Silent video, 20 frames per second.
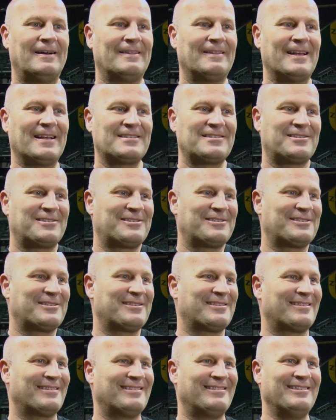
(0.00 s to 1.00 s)
That's,
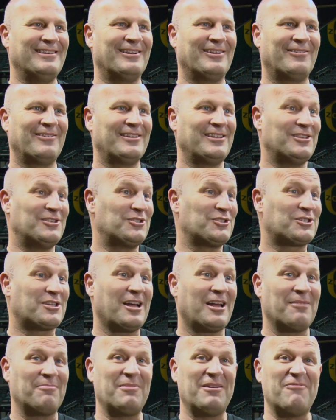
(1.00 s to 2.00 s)
you know, and you just
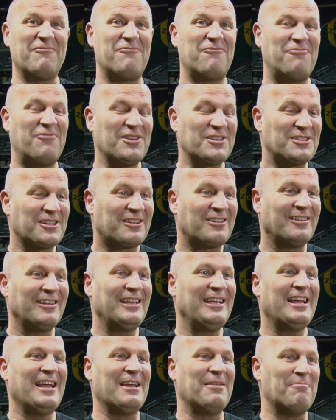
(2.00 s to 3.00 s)
got to be
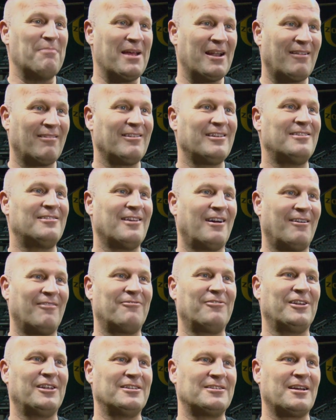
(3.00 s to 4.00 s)
physically and mentally tough
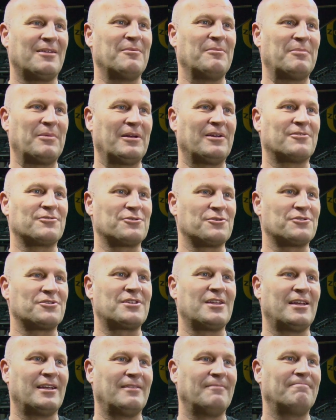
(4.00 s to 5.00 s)
anytime you play Arizona
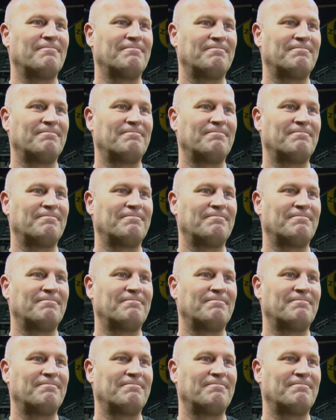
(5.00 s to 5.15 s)
State.